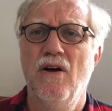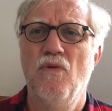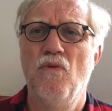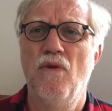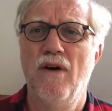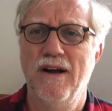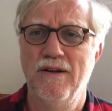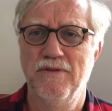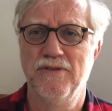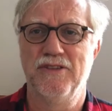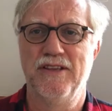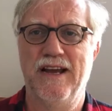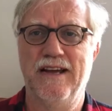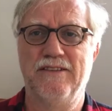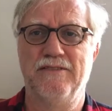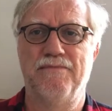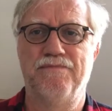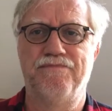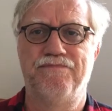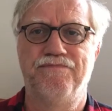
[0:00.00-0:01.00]
Why was
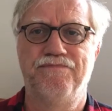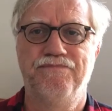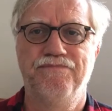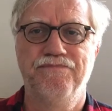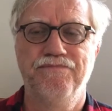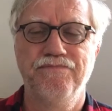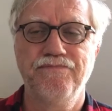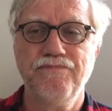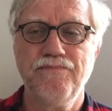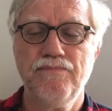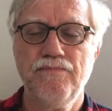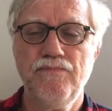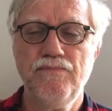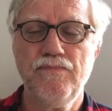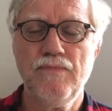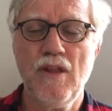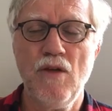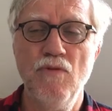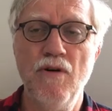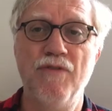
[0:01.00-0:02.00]
that?
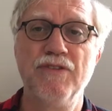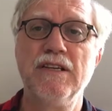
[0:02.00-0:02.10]
Well,